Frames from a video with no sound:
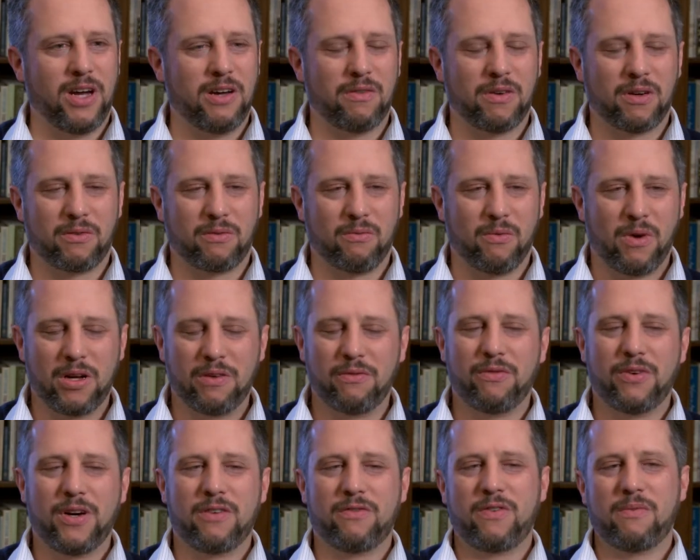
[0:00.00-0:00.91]
I have one
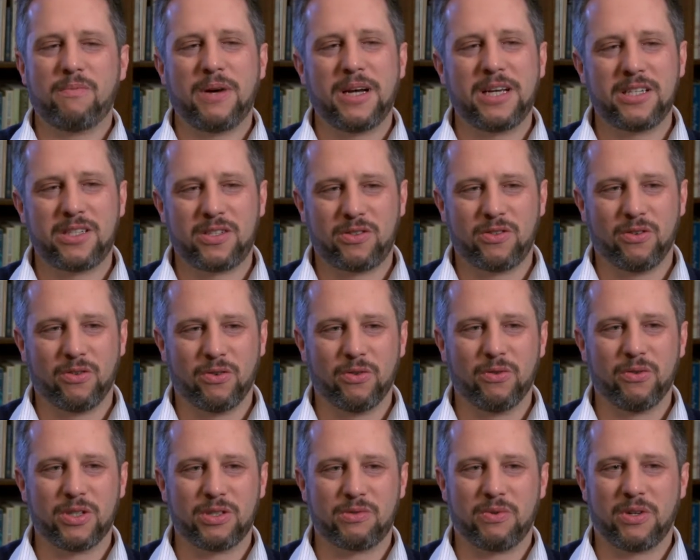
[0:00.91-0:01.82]
friend from high school
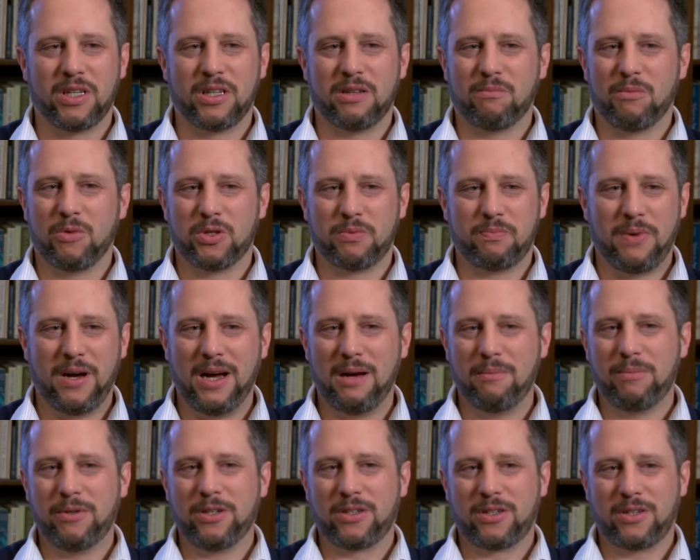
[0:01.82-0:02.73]
who was one of the most
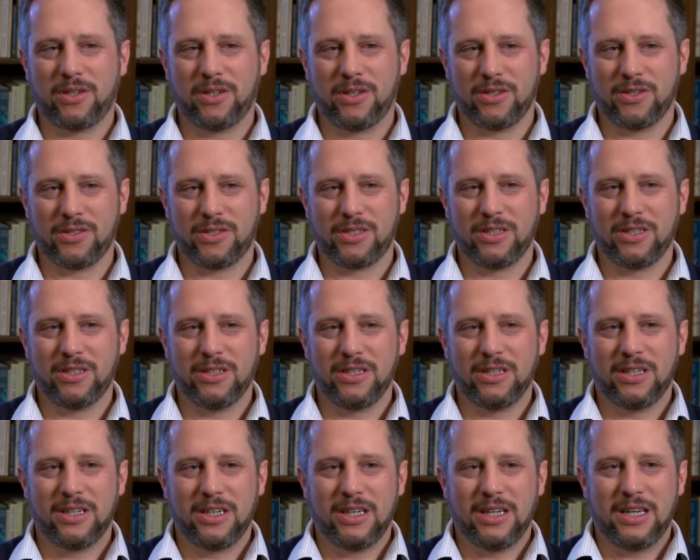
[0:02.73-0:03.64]
popular girls,
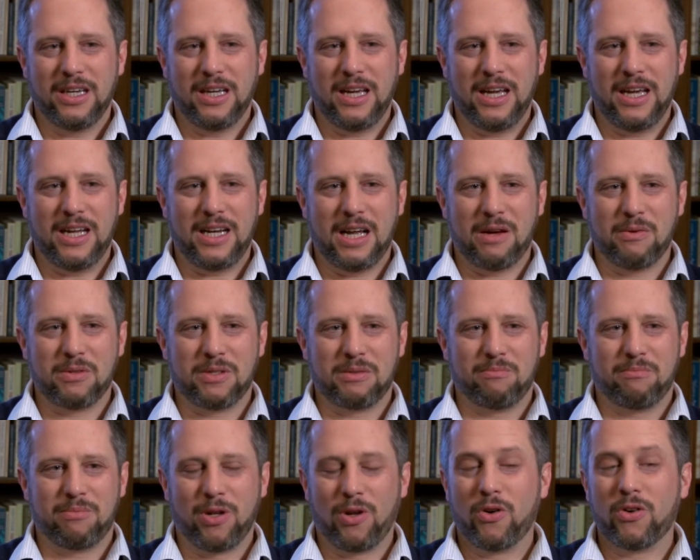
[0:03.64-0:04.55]
and I was
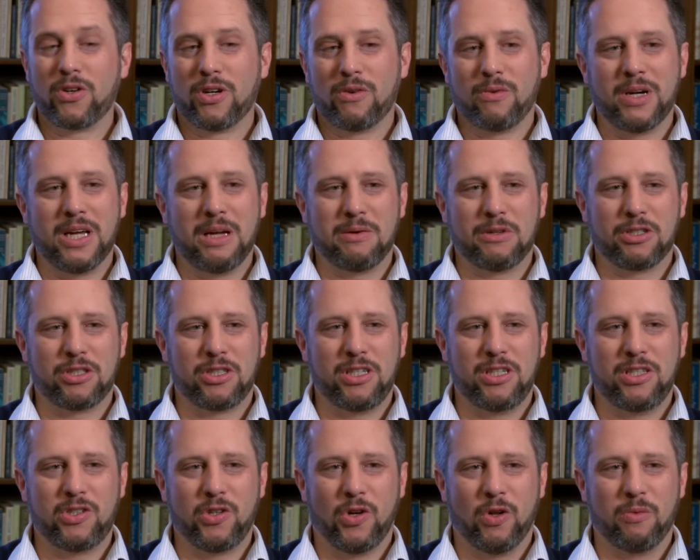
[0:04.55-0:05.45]
blown away when
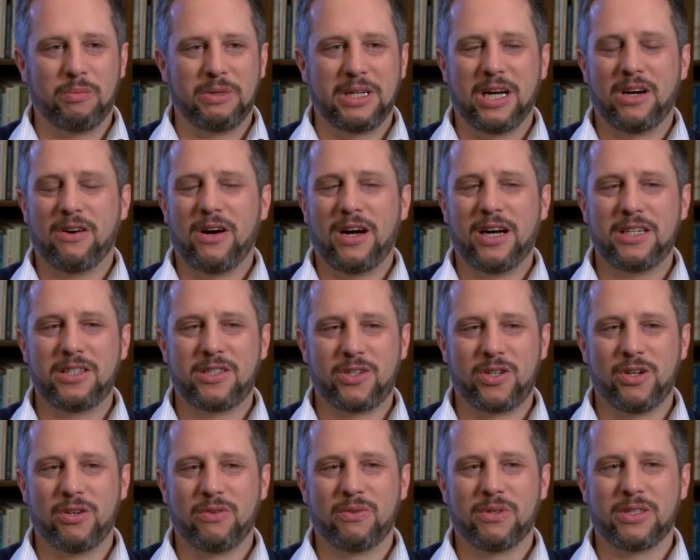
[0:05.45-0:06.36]
she told me how high
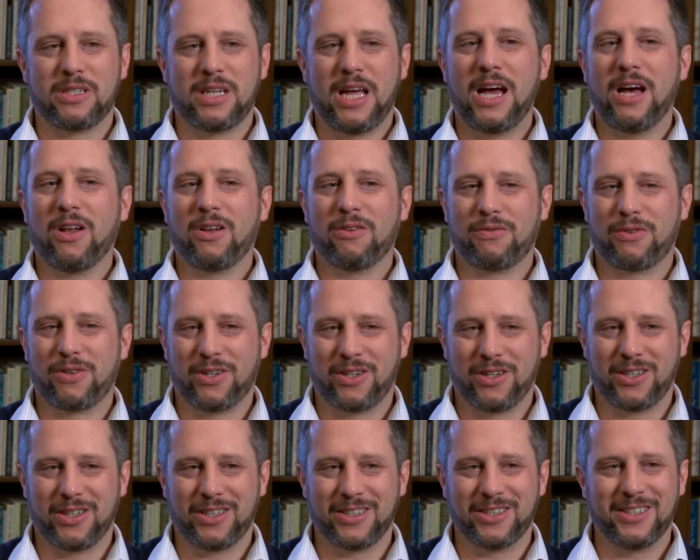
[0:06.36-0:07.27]
school was hell for
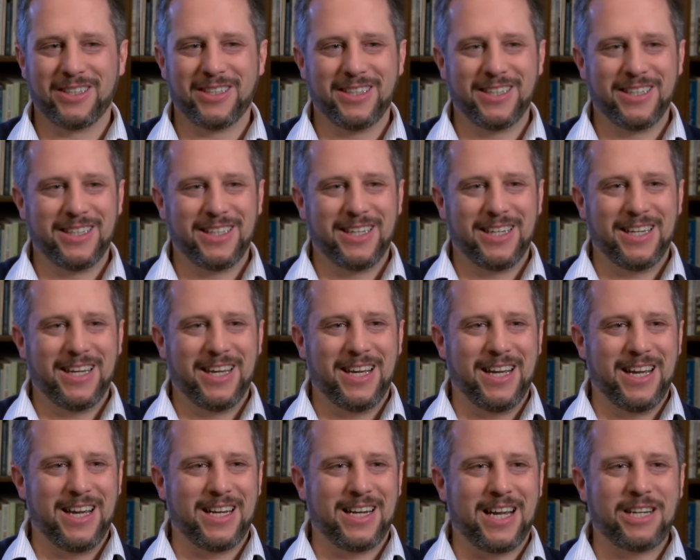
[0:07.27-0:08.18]
her.
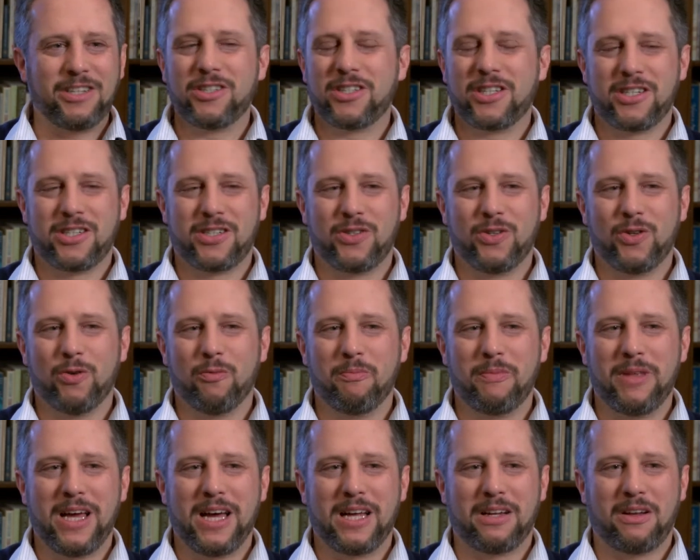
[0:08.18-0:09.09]
And I just
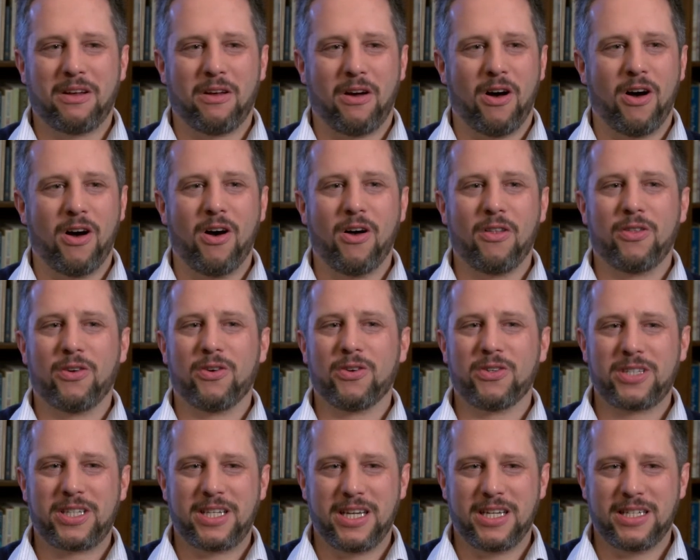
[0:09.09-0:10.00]
assumed that all
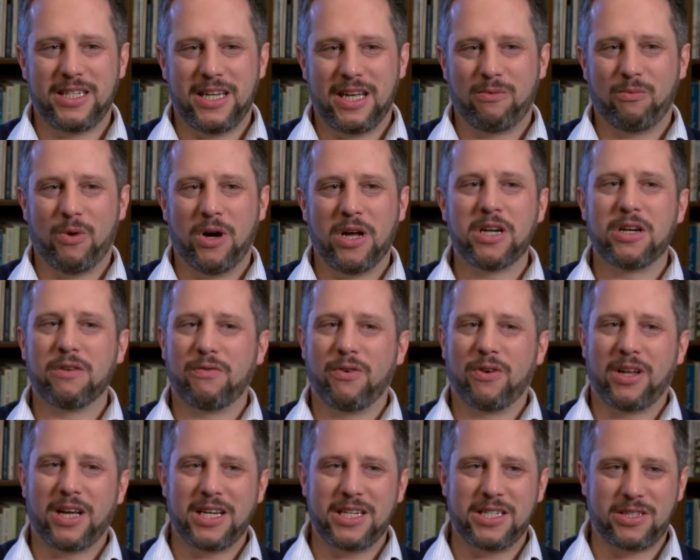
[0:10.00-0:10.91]
those kids had
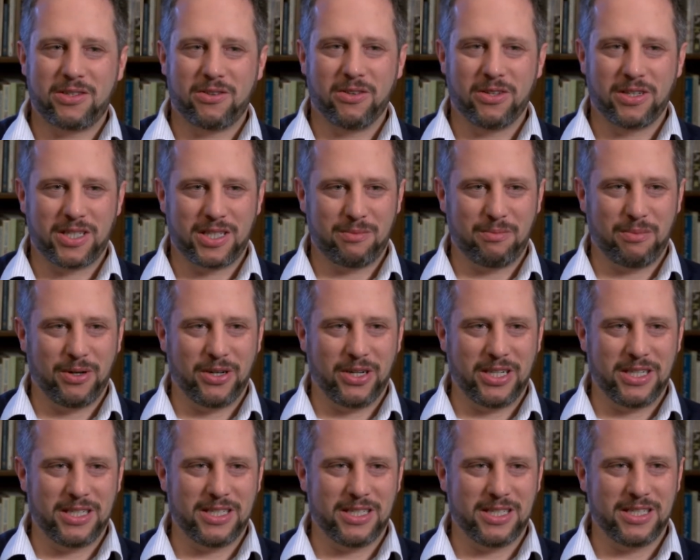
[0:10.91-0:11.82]
wonderful high school
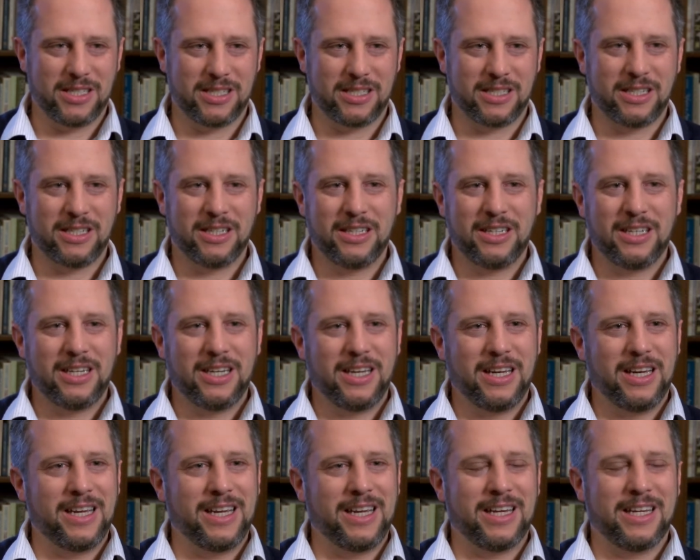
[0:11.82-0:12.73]
experiences.
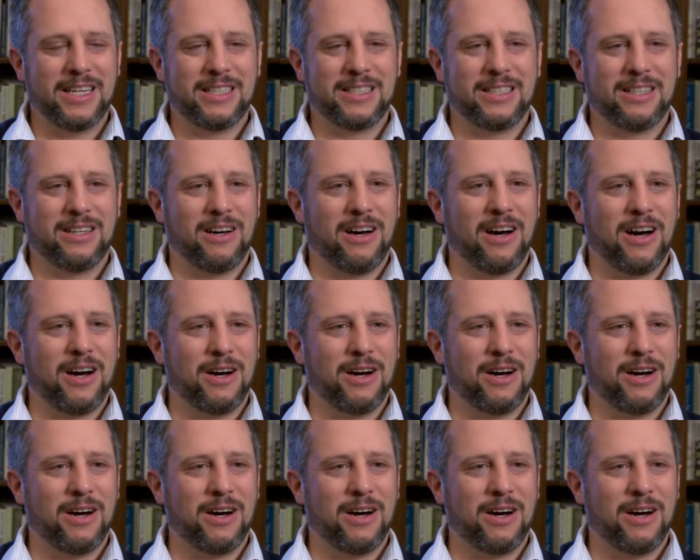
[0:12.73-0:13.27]
And